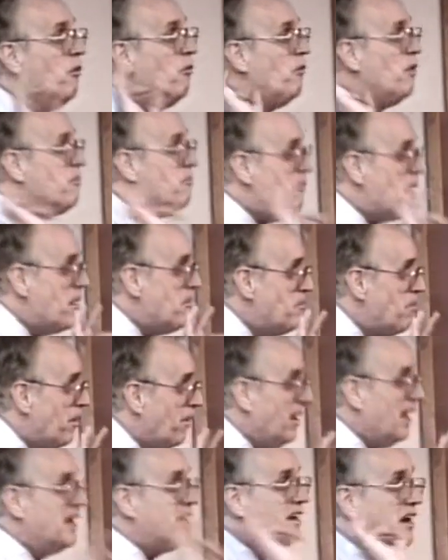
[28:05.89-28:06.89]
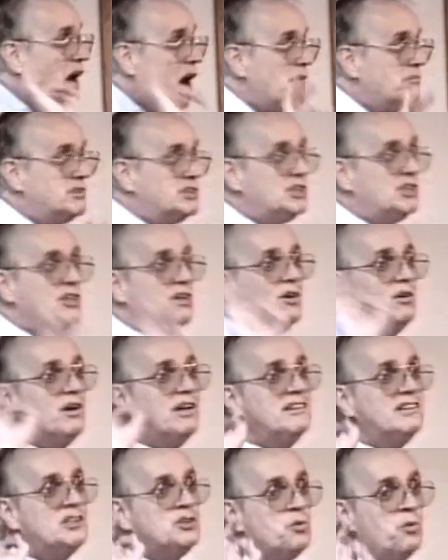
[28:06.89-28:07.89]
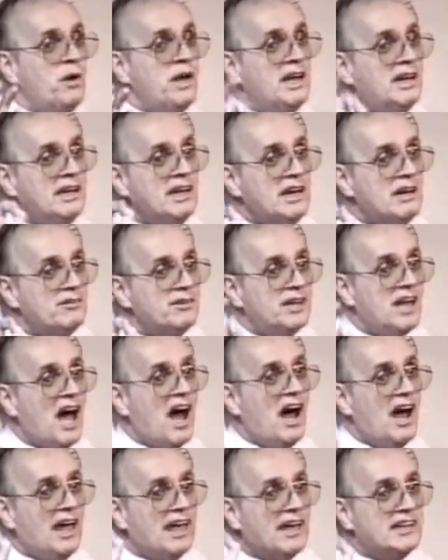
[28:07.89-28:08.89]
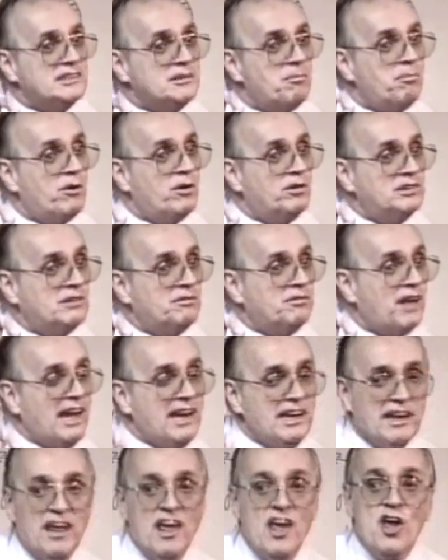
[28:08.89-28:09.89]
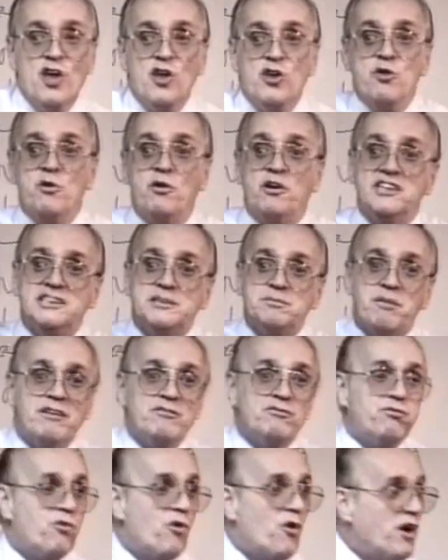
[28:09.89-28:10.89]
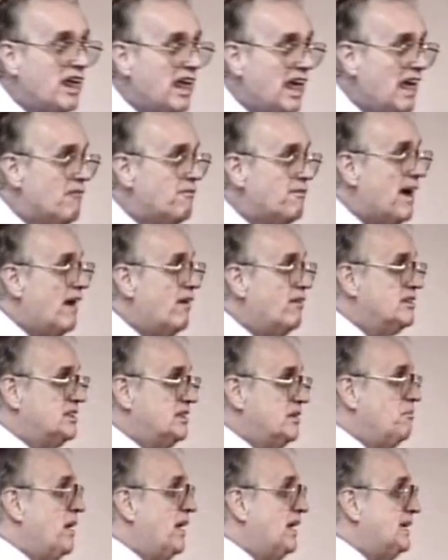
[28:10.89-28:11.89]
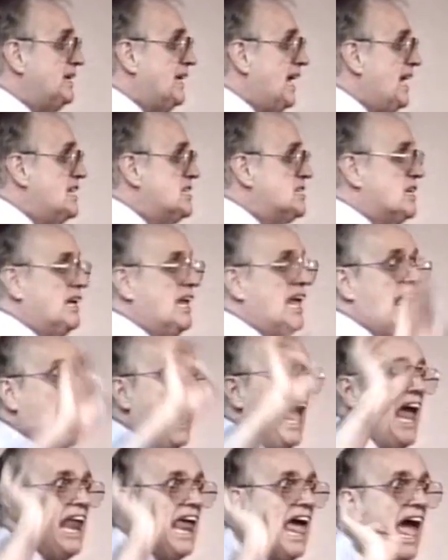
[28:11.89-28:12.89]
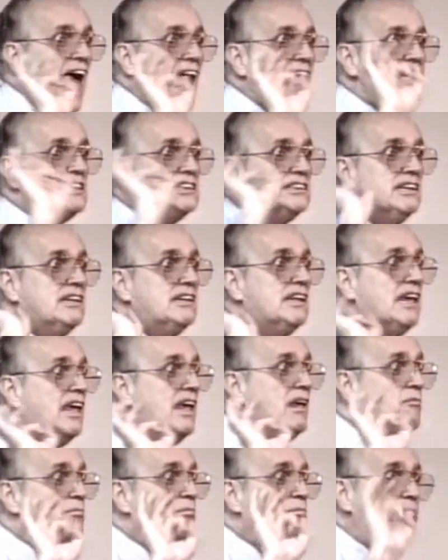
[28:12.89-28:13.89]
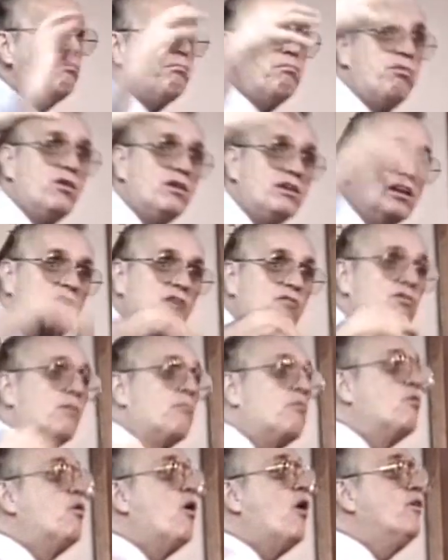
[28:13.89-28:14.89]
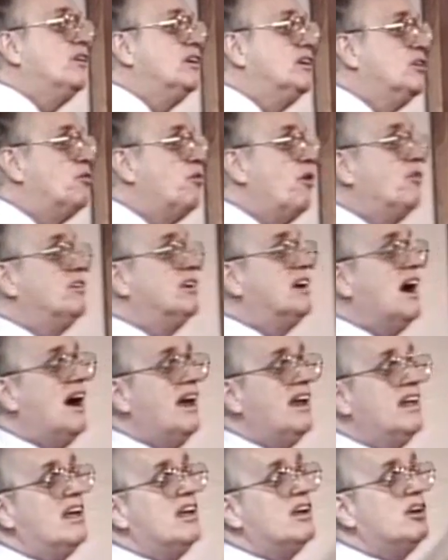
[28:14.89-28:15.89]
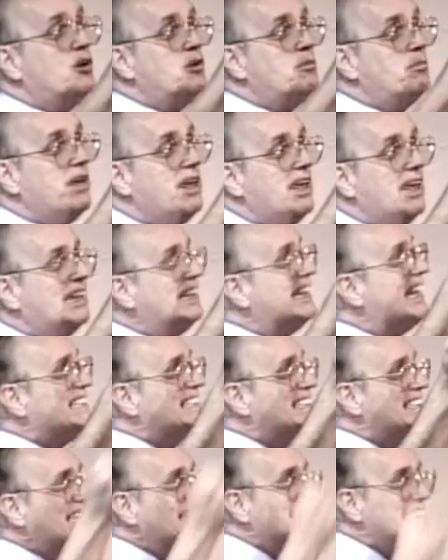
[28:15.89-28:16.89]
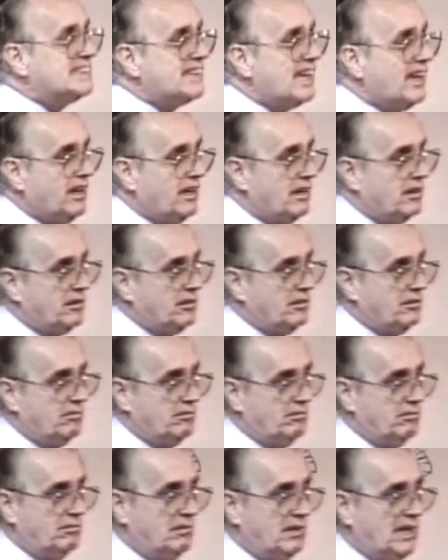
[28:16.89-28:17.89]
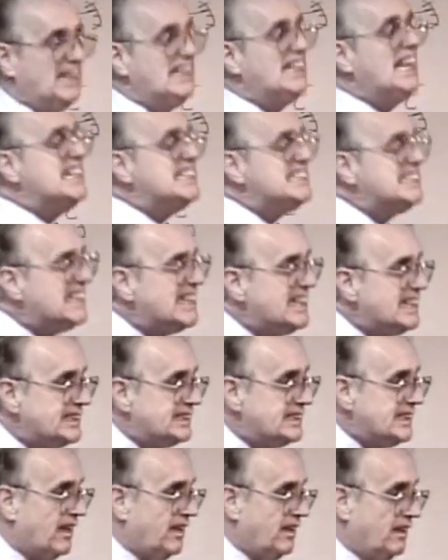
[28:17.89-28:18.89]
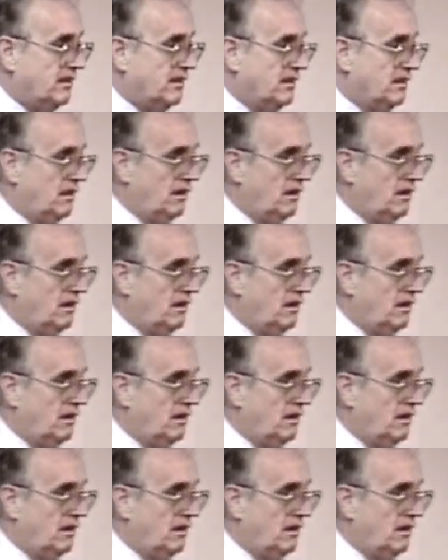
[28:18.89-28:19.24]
Remember, it comes to you in the twinkling of an eye as a bolt of lightning. You could spend four and a half hours in meditation, and actually the input from quote unquote God could be less than a second. Less than a second.